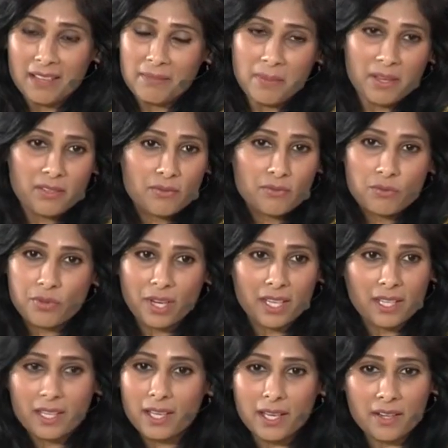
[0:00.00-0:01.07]
but
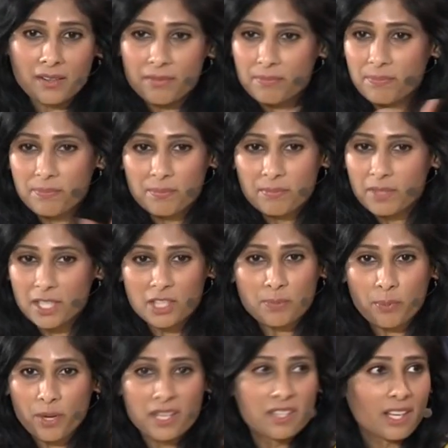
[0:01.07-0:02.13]
the
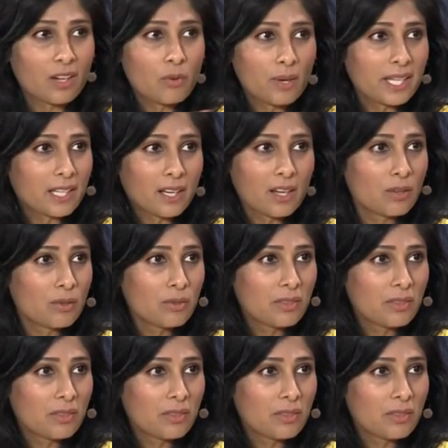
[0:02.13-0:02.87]
spreads are quite low.